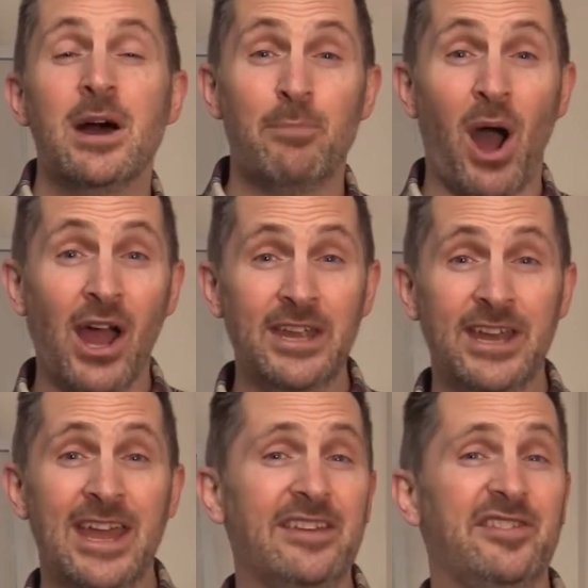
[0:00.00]

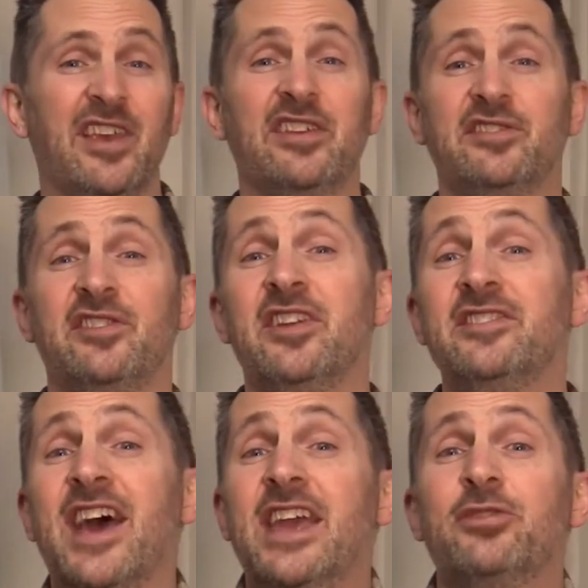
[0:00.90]
Pioneer exists to
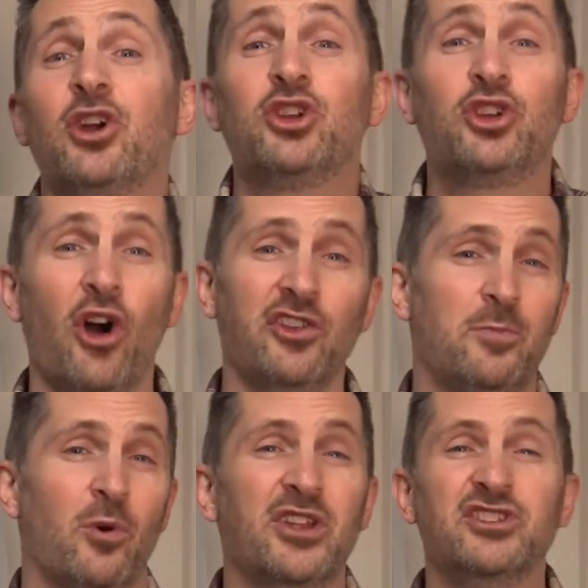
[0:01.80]
take the
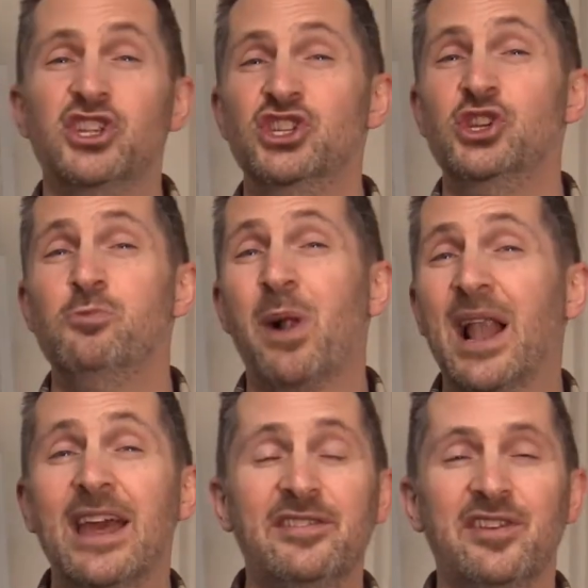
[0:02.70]
gospel into new
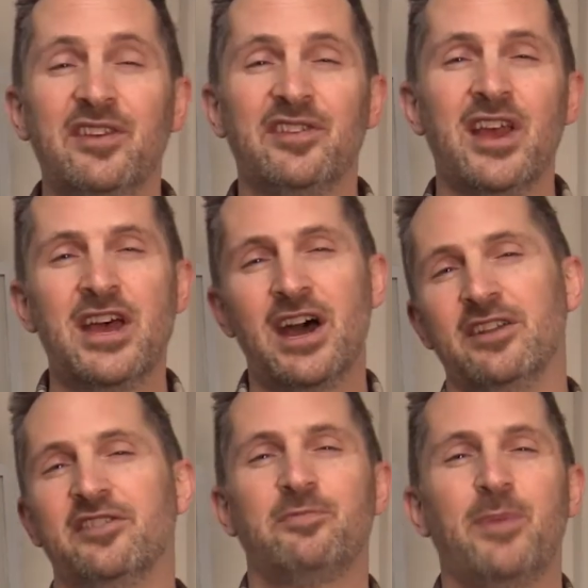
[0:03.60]
places
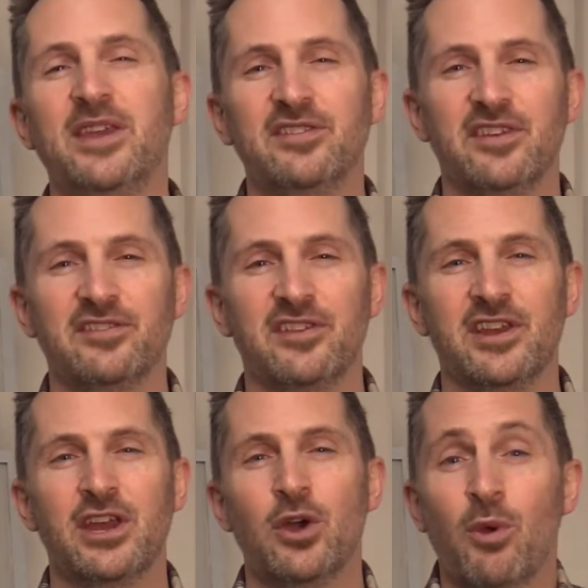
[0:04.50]
and spaces.
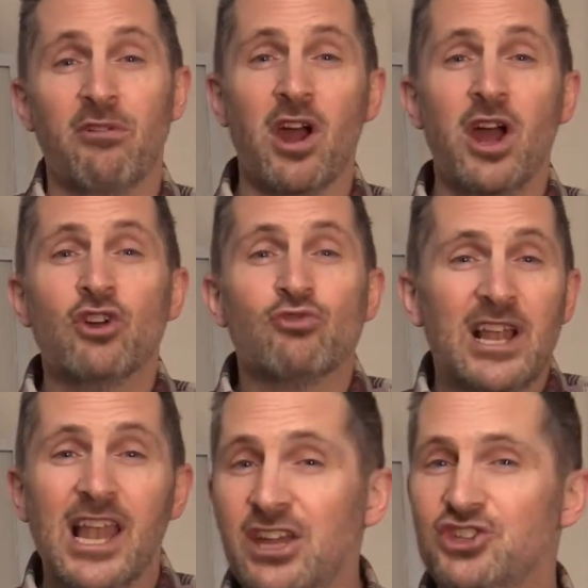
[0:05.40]
We're a
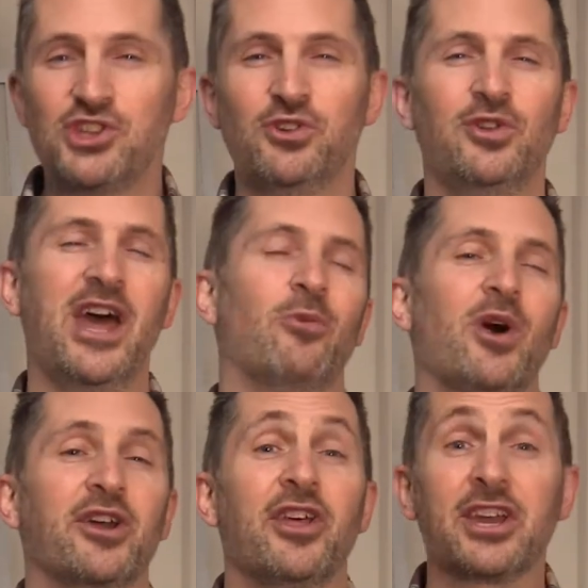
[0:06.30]
relational
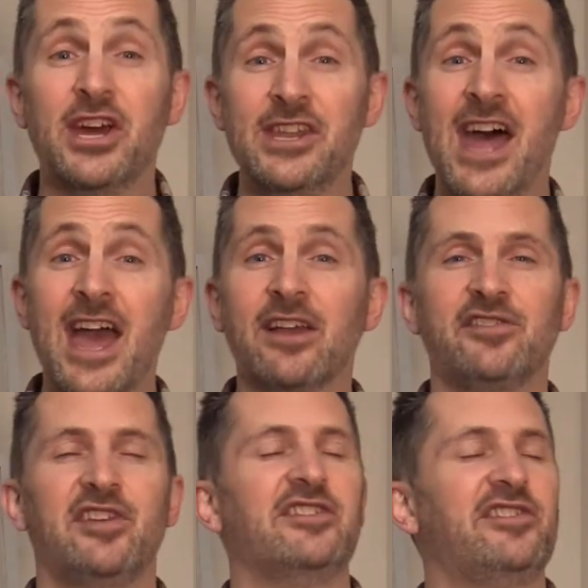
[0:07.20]
network that
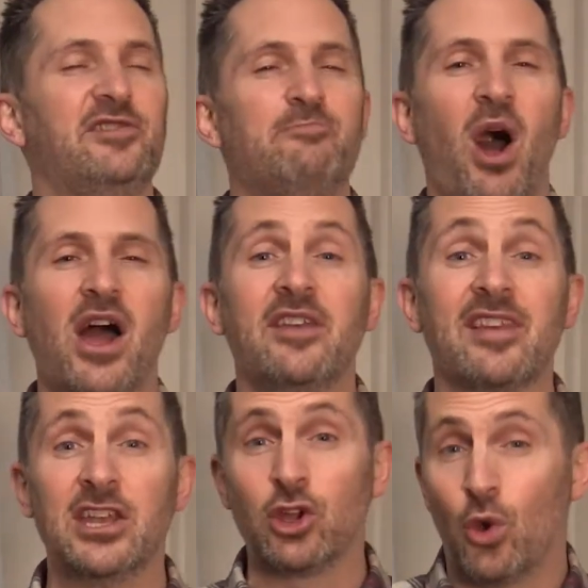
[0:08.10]
connects, inspires,
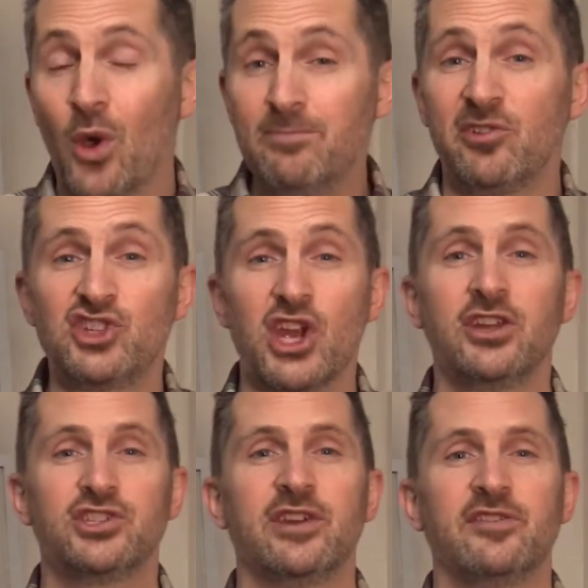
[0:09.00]
and equips
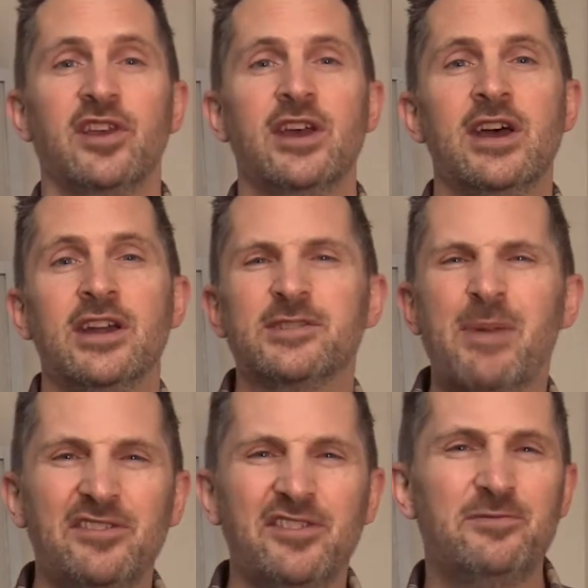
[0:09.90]
churches to
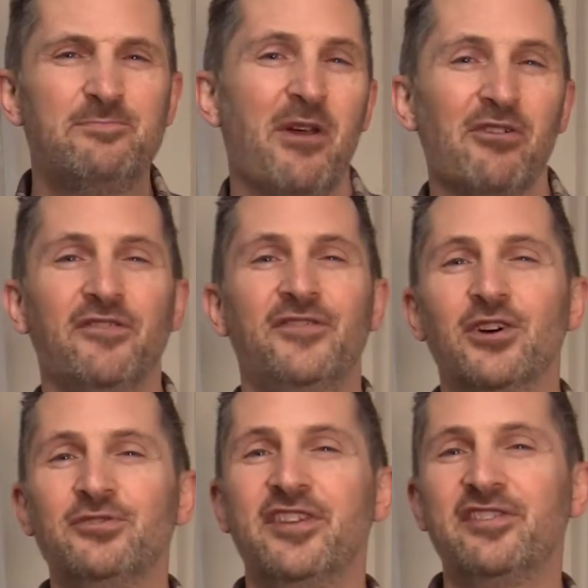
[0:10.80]
make
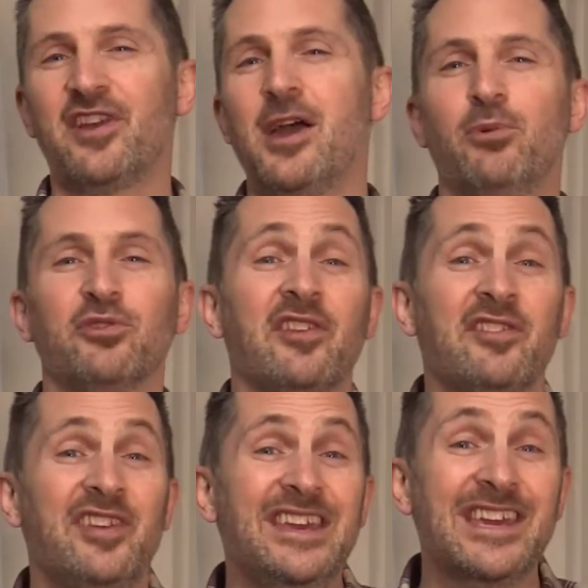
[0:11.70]
spirit-filled disciples and
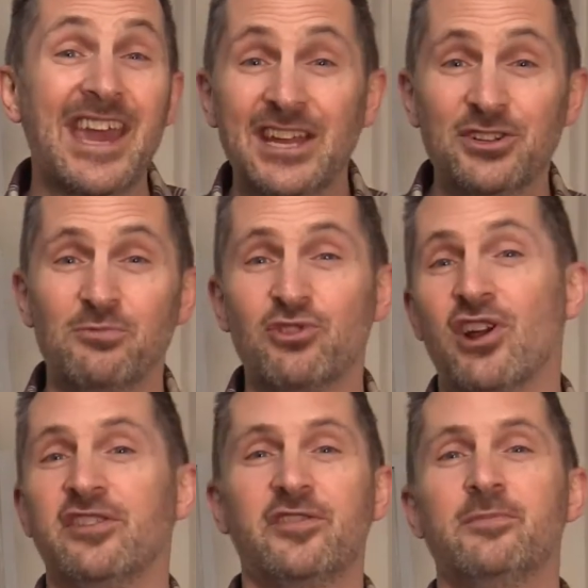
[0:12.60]
see kingdom
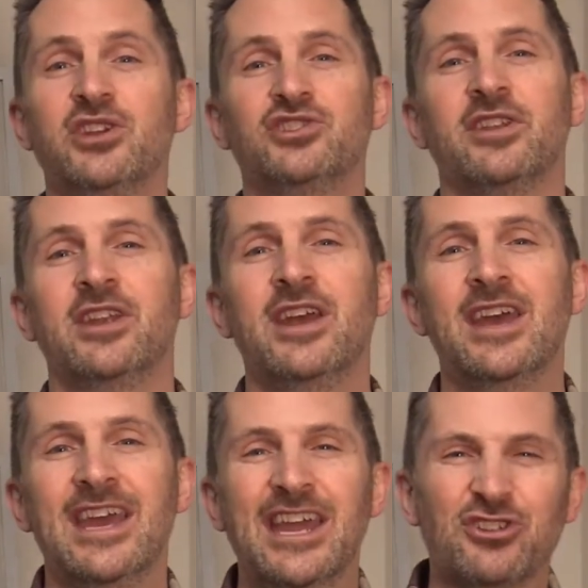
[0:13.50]
transformation
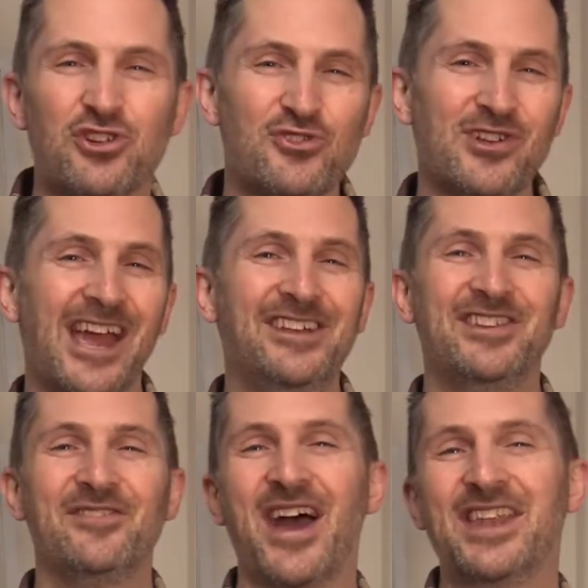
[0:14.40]
in
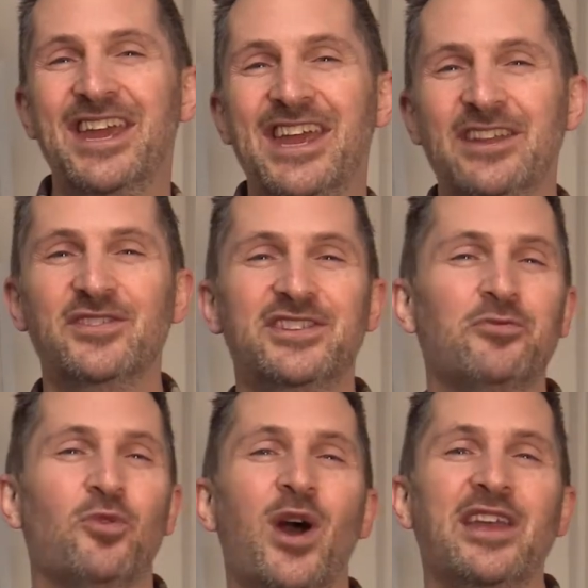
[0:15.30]
creative and
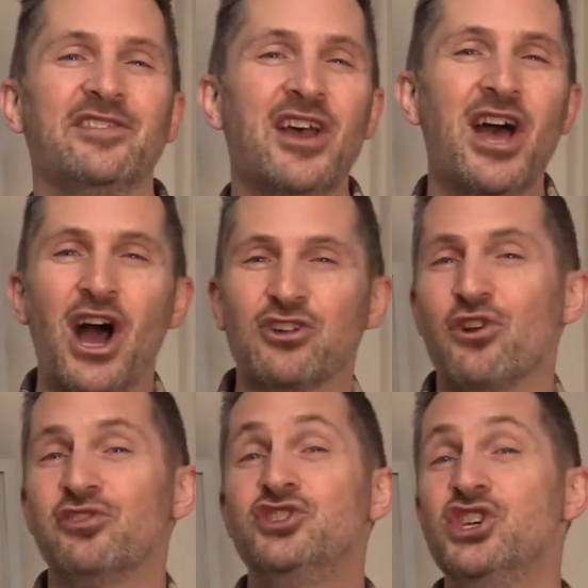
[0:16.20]
innovative ways
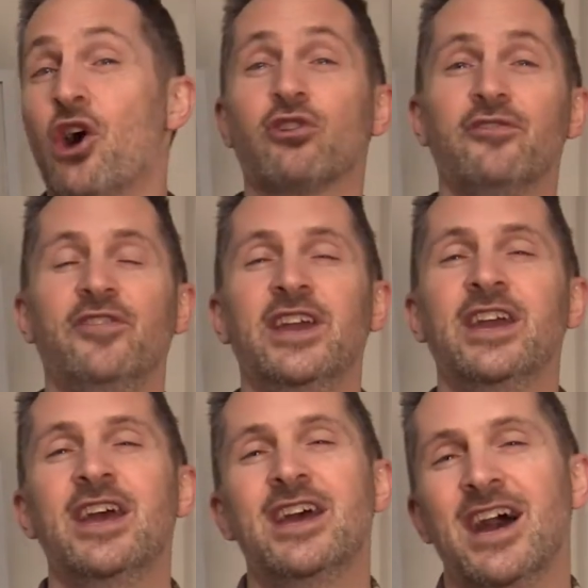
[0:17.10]
across geography
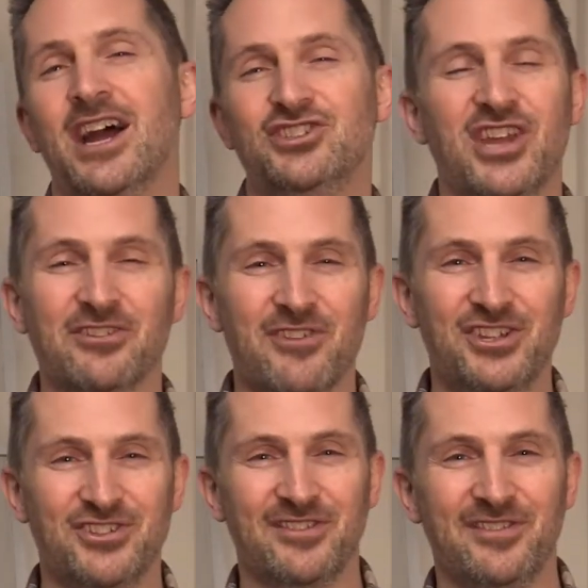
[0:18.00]
and
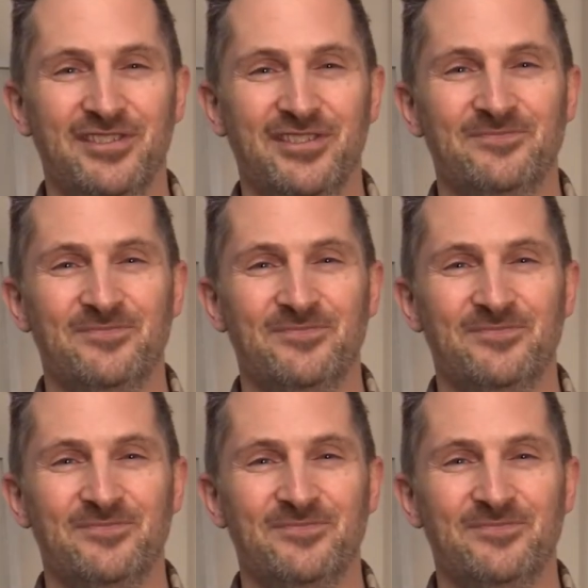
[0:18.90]
generations.